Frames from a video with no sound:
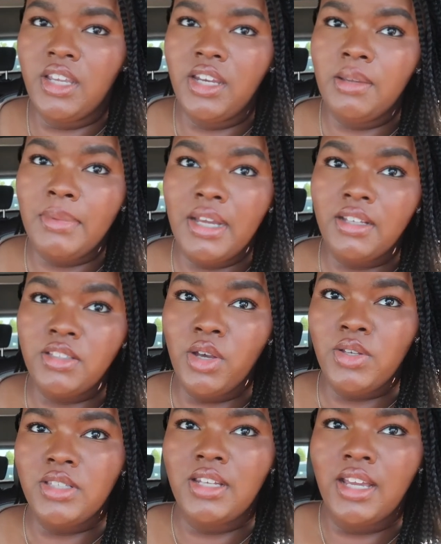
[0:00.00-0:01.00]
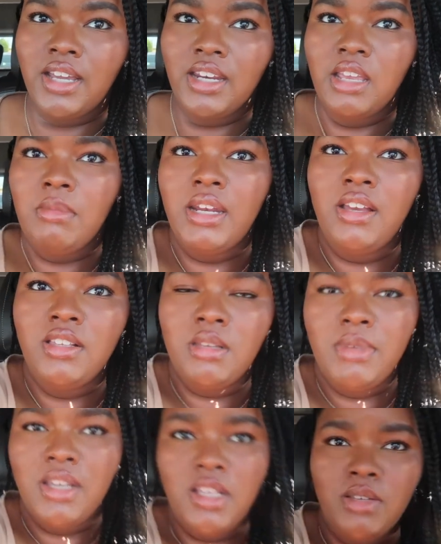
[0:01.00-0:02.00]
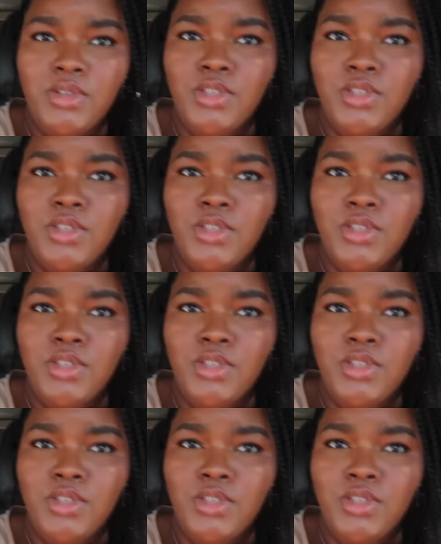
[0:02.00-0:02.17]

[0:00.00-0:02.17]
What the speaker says: getting my toes done. I couldn't get my nails done because it